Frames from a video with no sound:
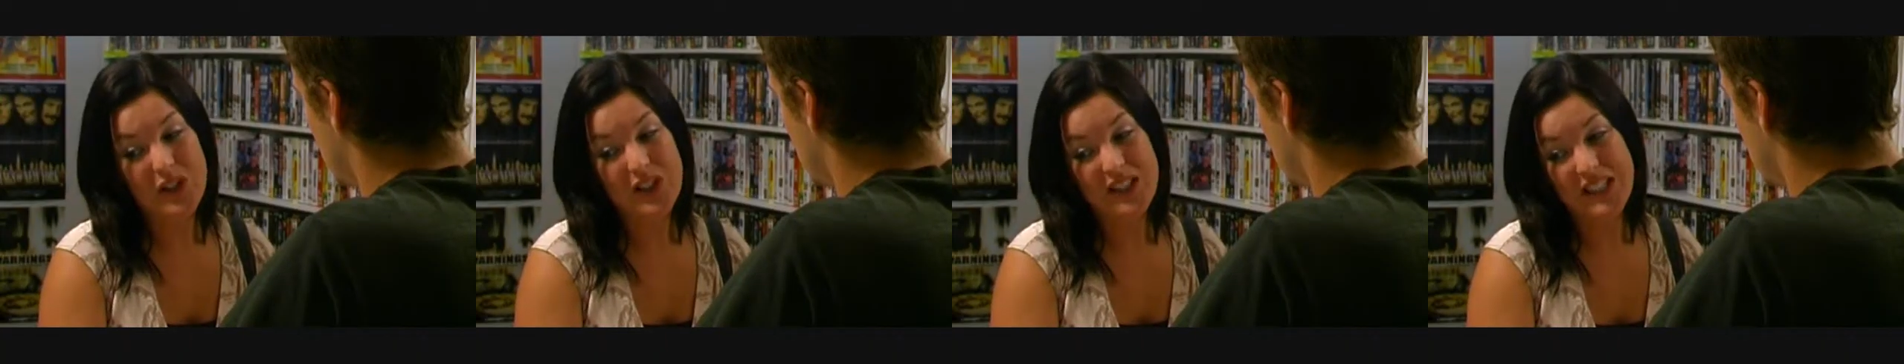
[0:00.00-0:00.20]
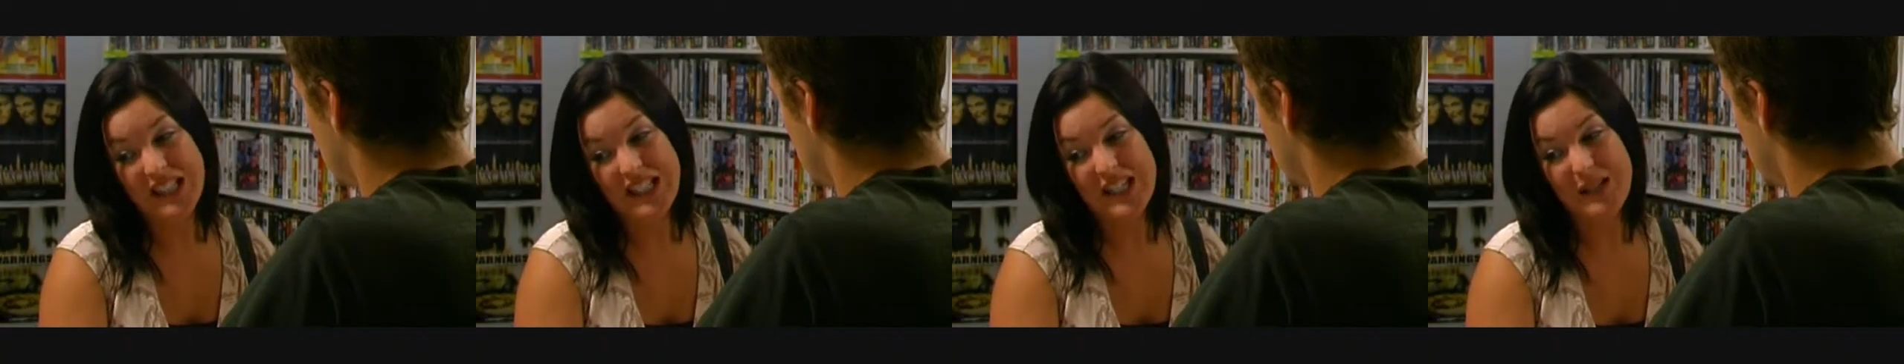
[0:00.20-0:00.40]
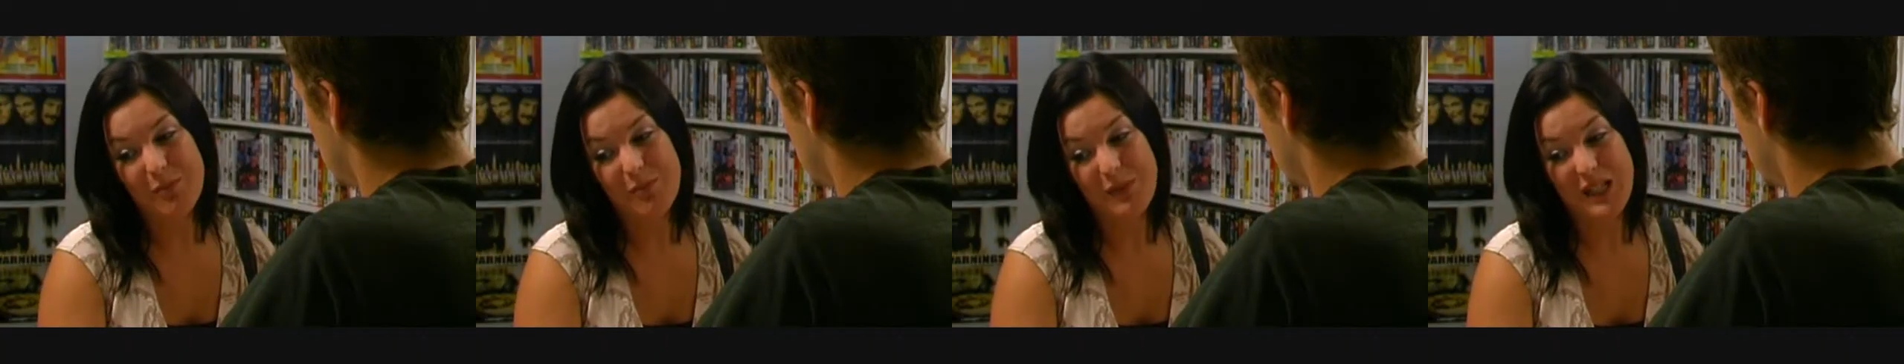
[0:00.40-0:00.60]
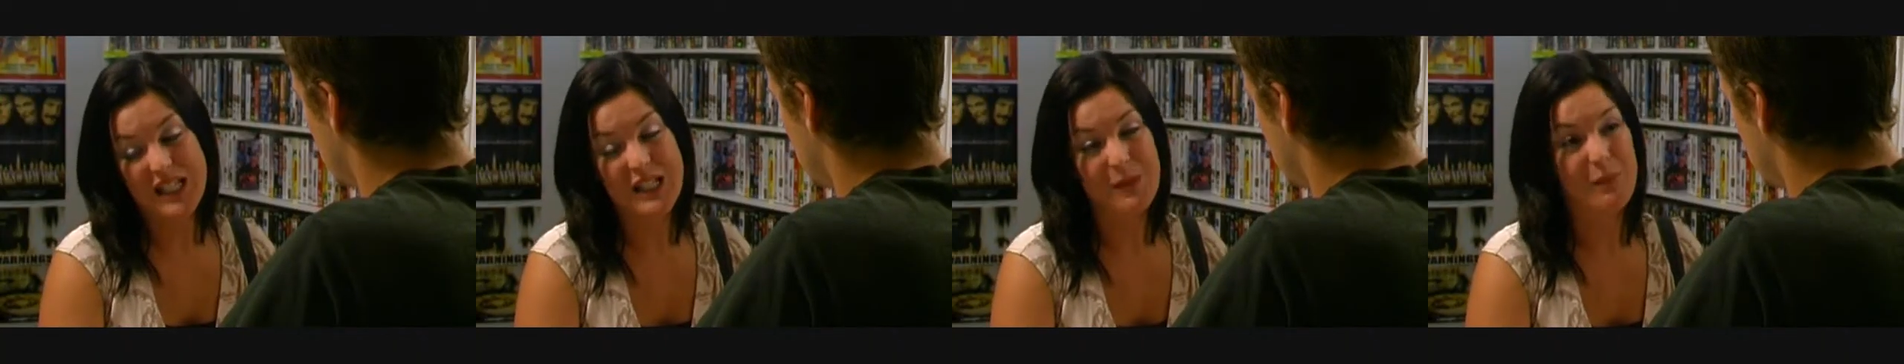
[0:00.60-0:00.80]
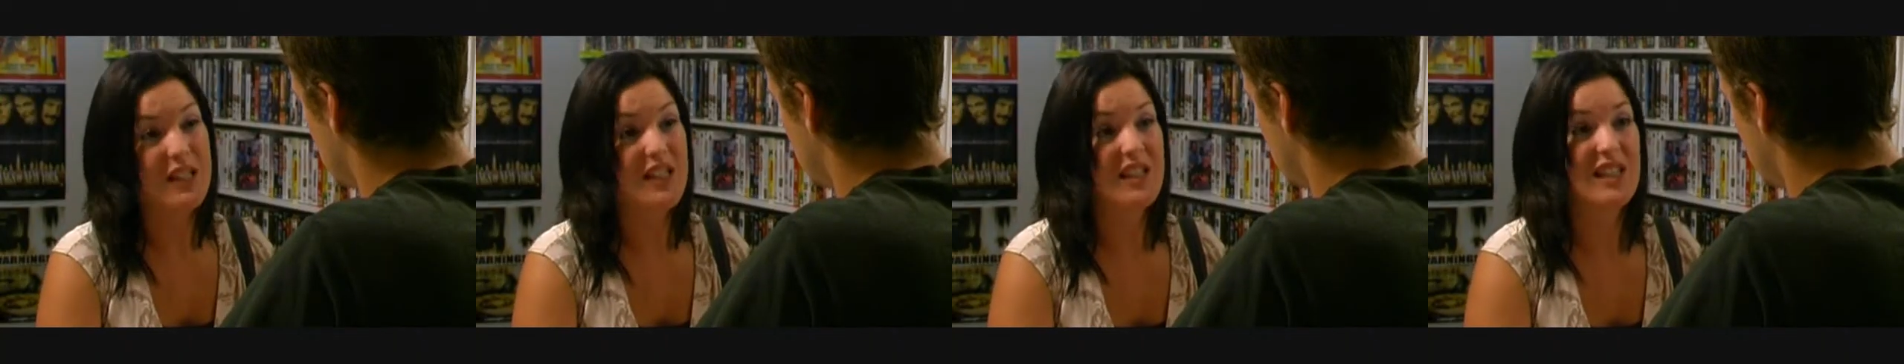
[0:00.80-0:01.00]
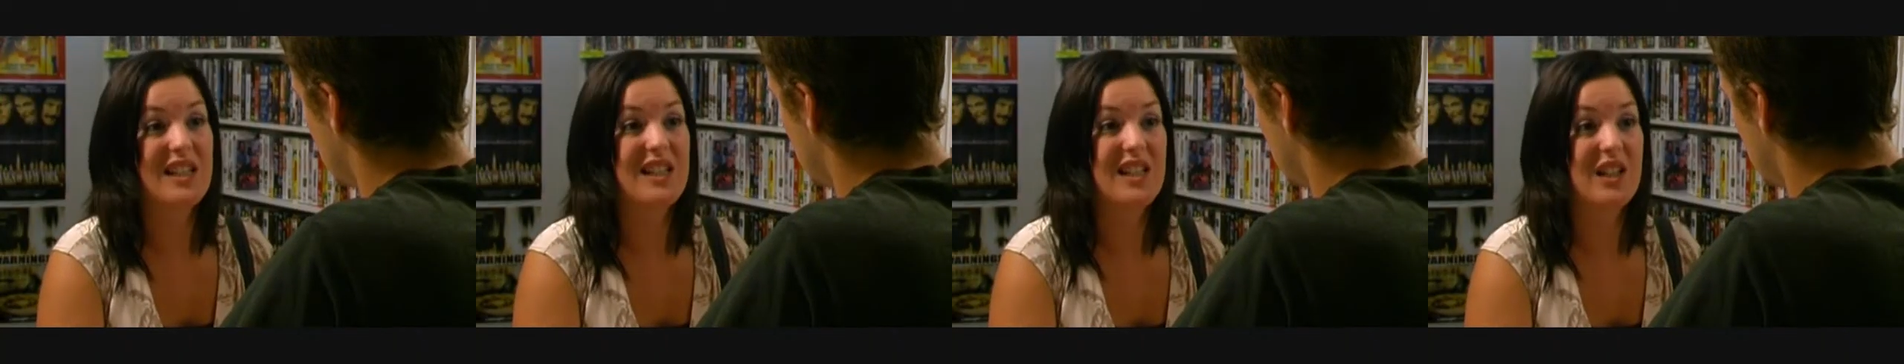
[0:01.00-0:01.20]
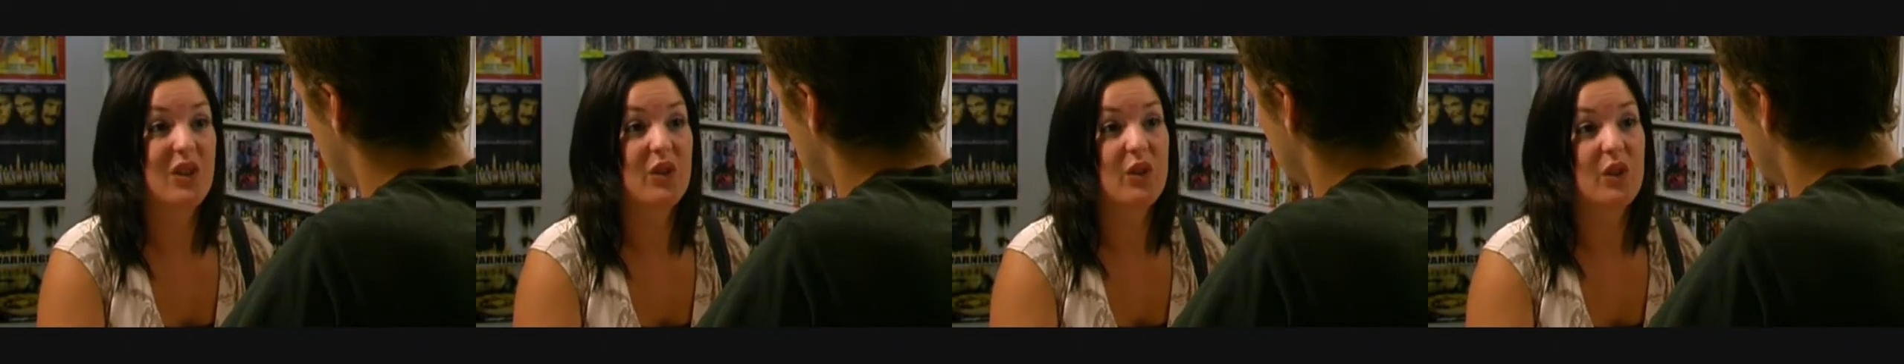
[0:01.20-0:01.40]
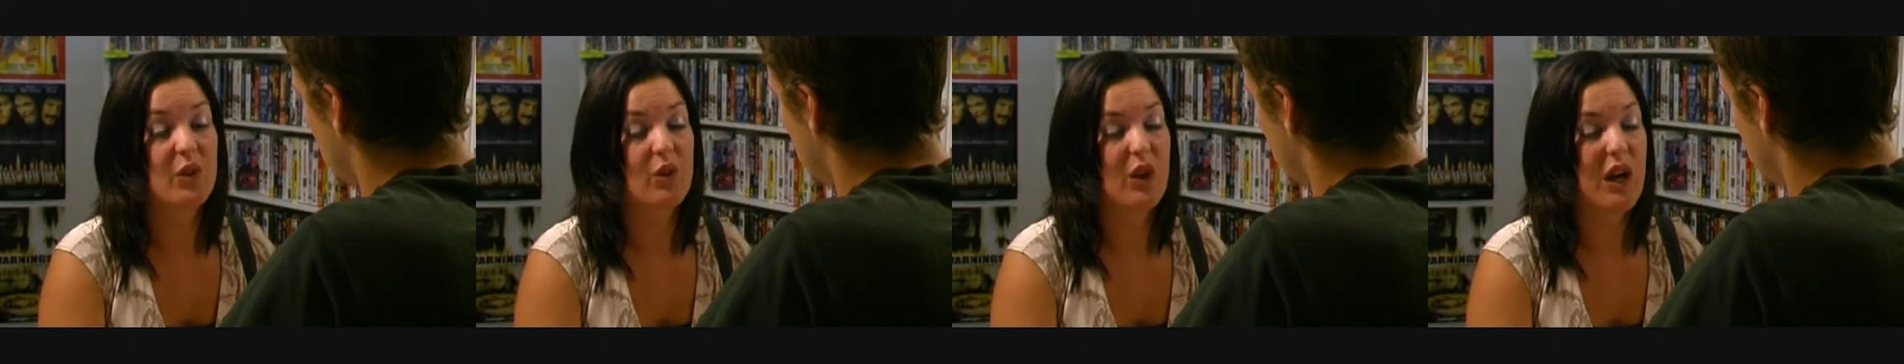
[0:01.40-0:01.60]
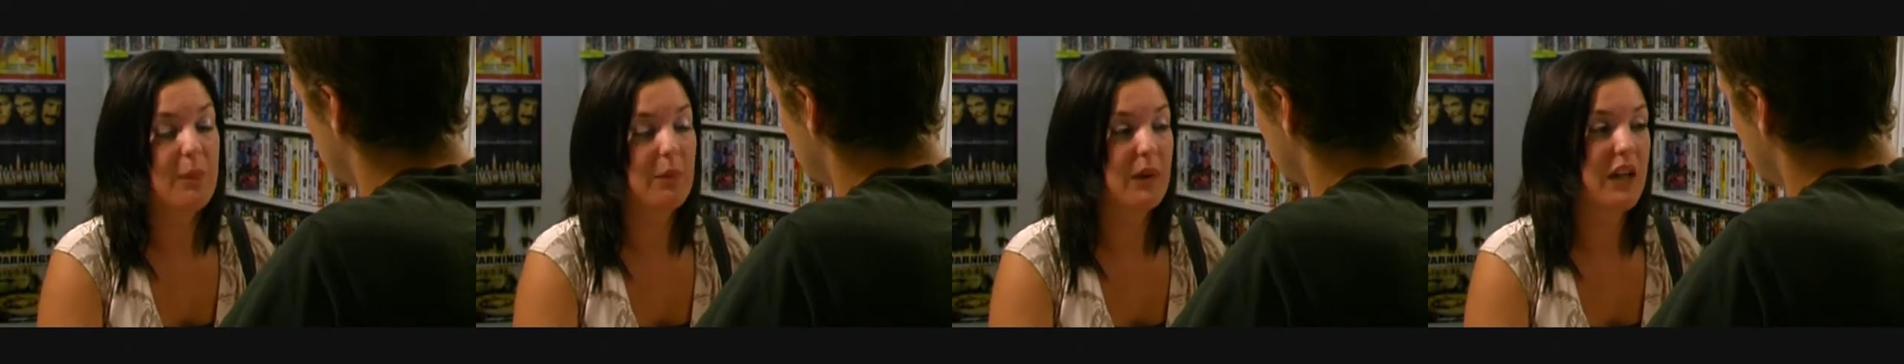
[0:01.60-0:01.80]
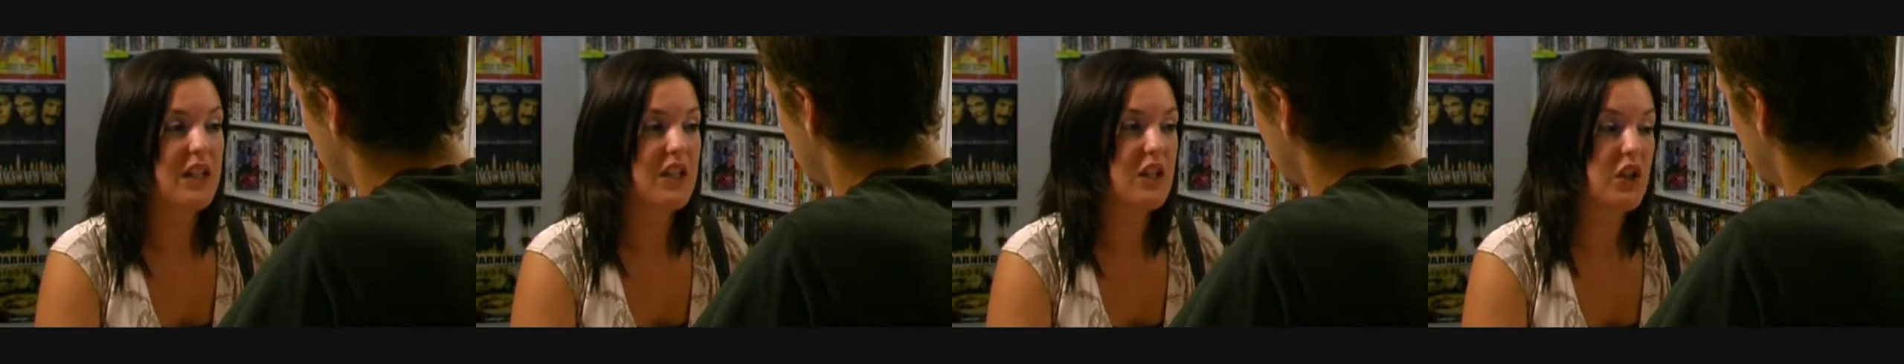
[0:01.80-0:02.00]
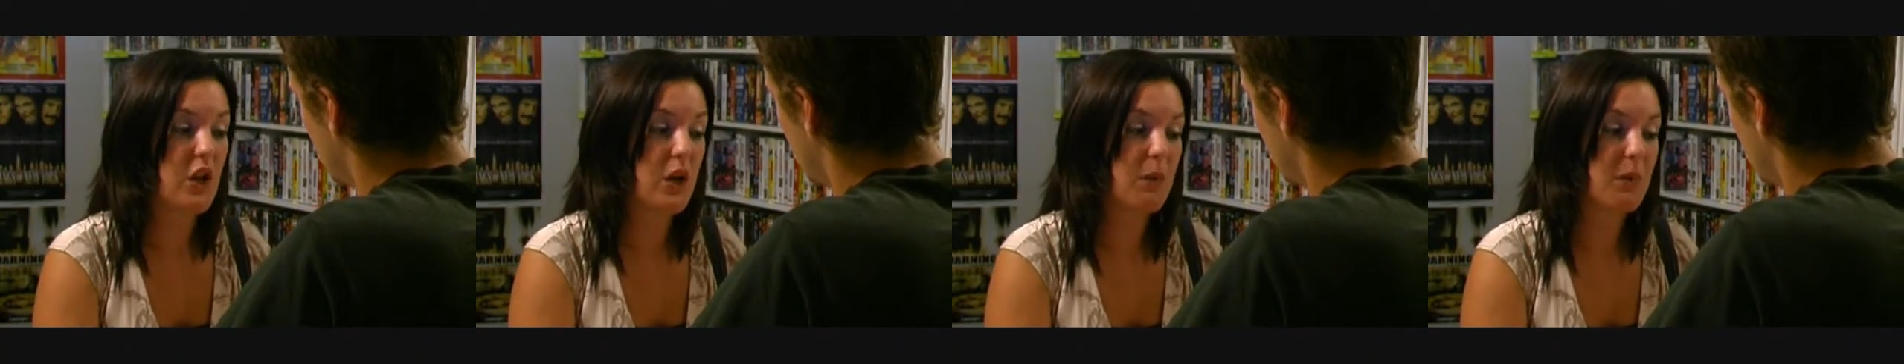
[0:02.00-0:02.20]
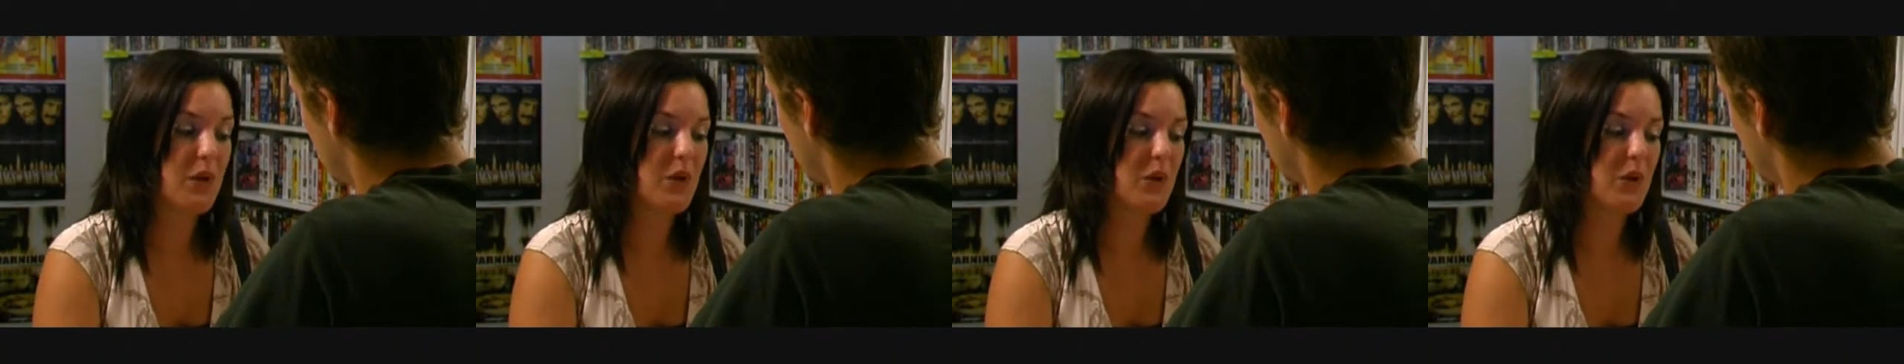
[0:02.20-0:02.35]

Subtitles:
They didn't get on well in that way before you start,